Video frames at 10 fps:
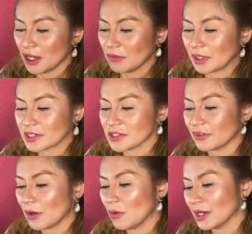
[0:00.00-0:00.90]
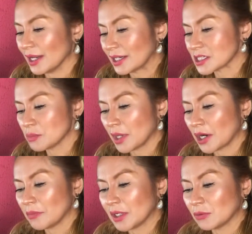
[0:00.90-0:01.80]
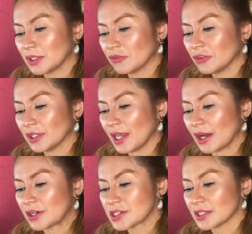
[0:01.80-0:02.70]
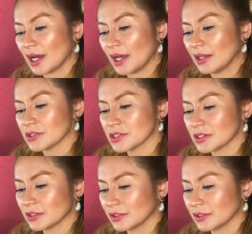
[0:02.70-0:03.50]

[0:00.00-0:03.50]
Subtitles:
because if I want to experiment with different hairstyles,